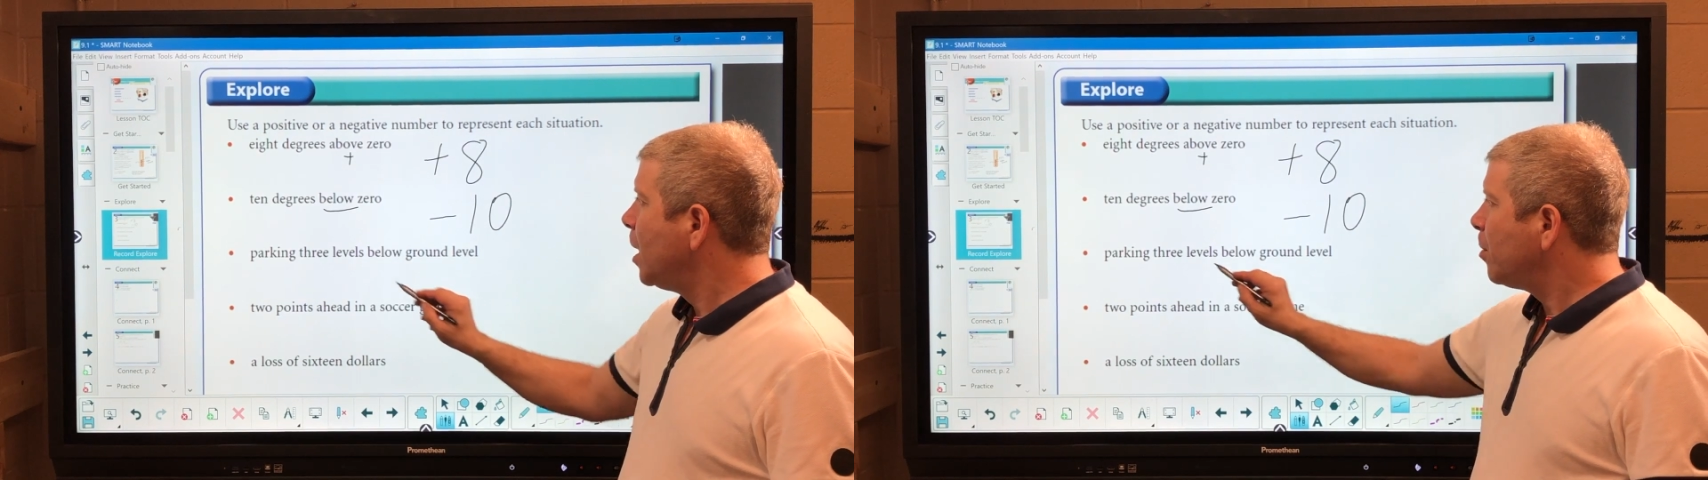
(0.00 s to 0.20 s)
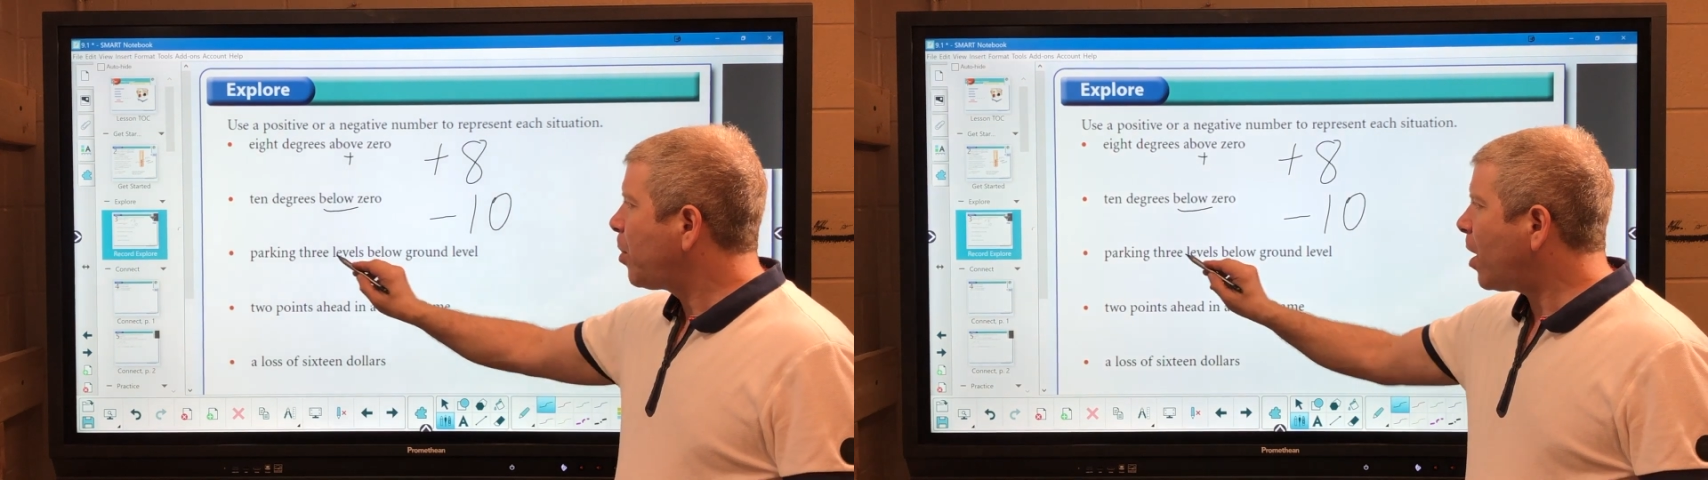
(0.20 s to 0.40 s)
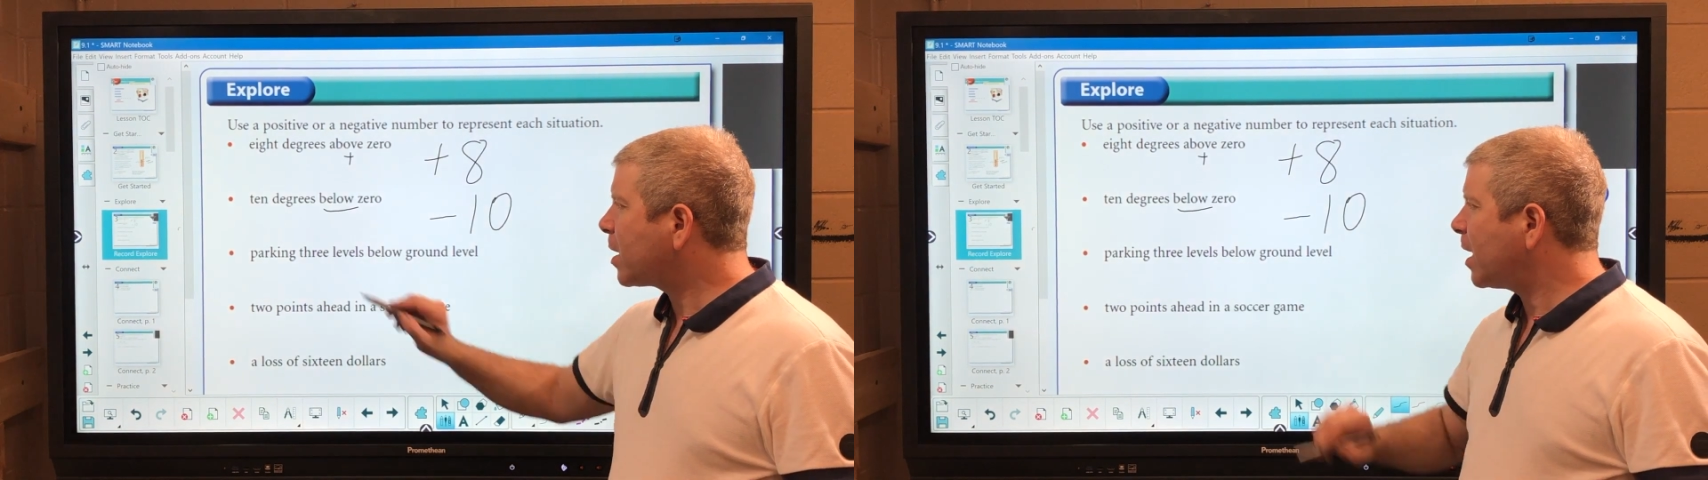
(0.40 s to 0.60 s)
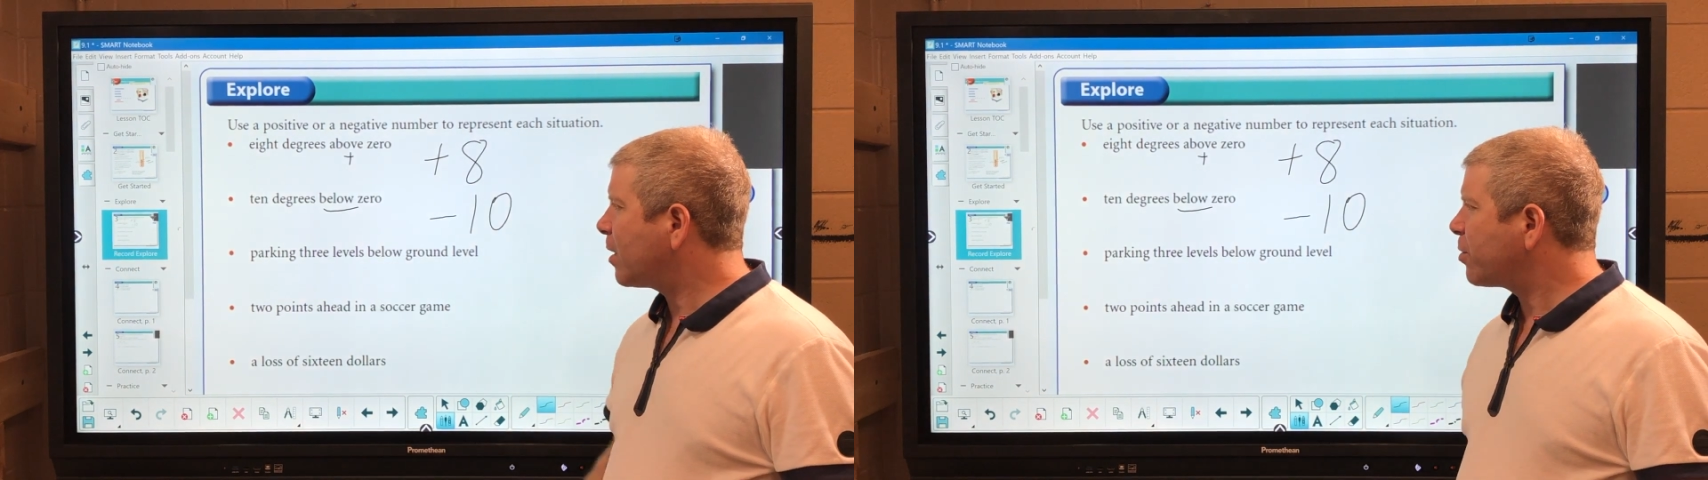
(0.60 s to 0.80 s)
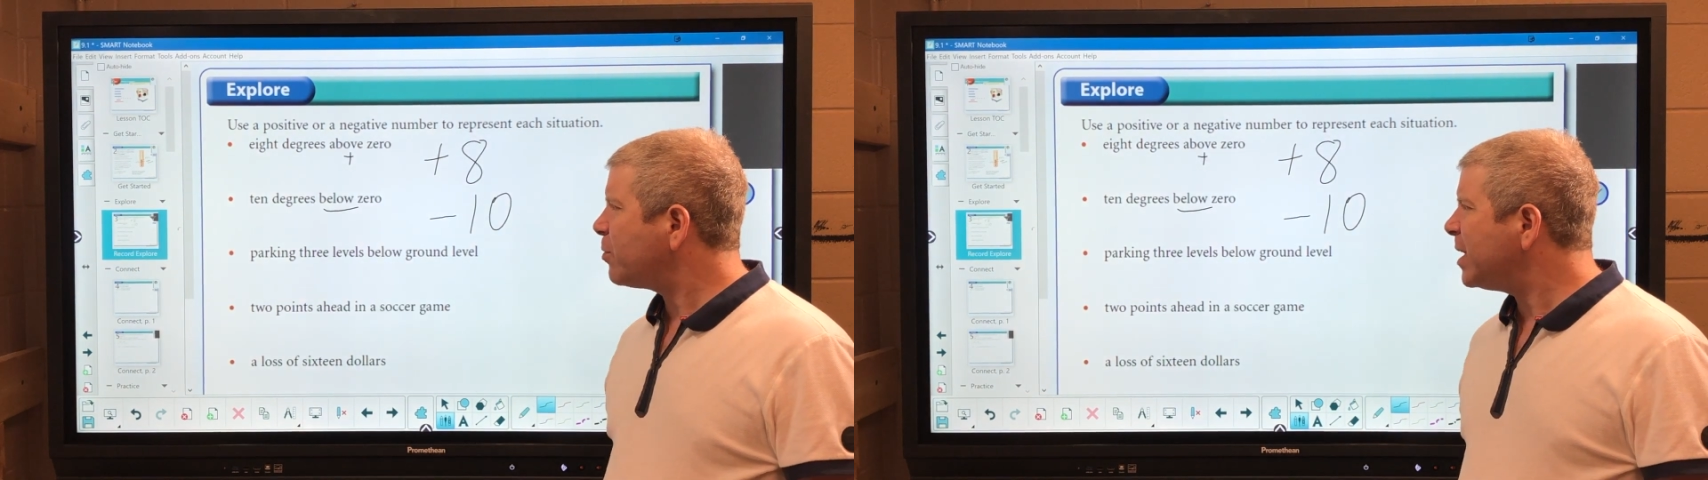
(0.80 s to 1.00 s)
Parking
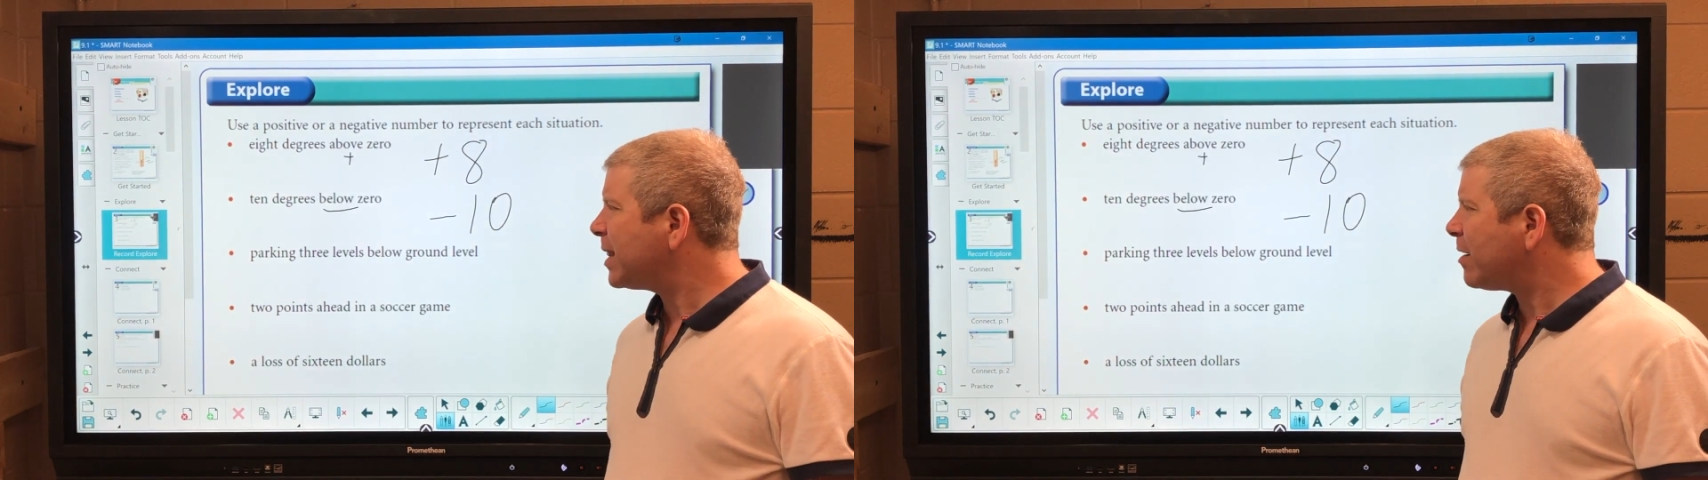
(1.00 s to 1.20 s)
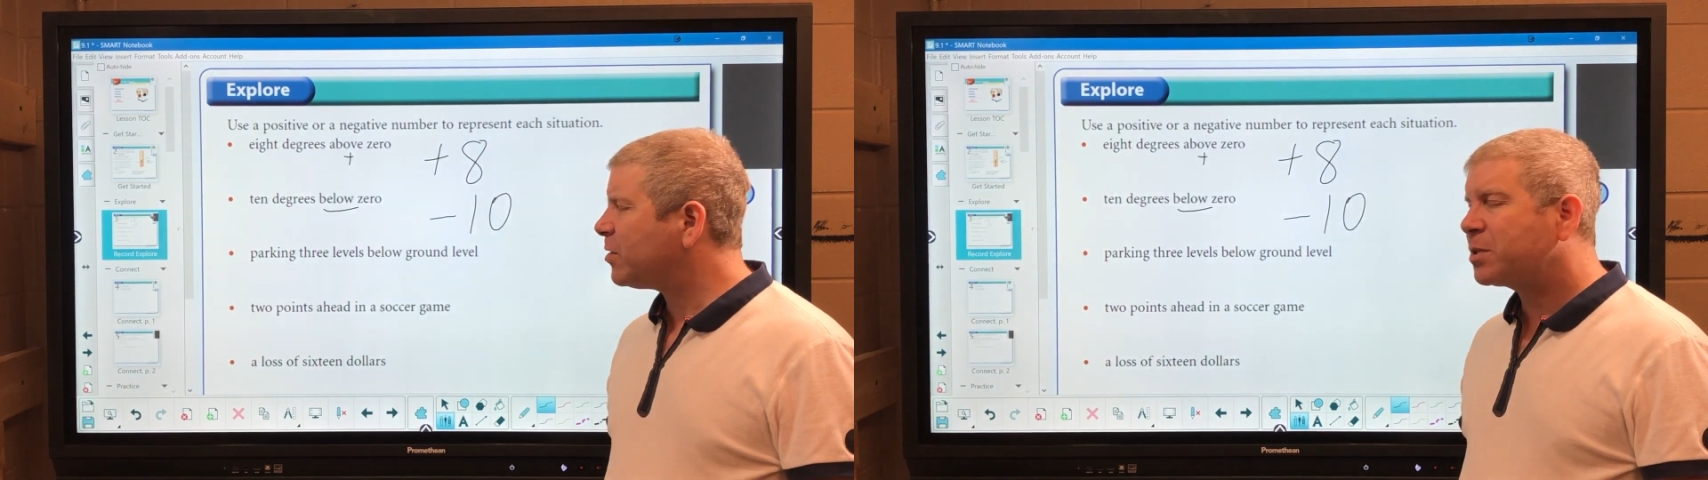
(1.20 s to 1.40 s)
3 levels